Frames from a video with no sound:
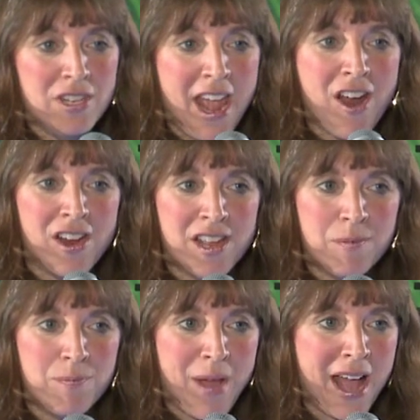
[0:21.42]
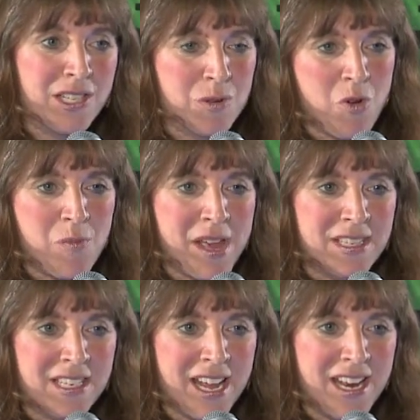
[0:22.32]
Garriott back to
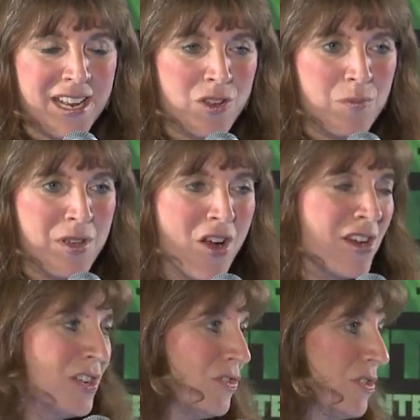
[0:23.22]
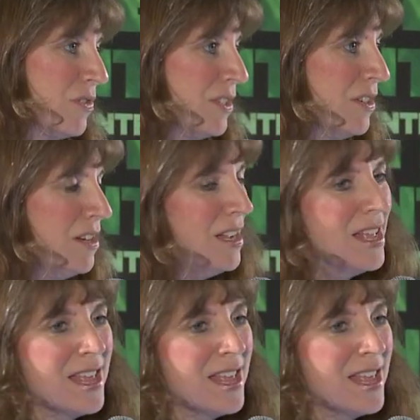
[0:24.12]
MoMath tonight. He'll be our introducer.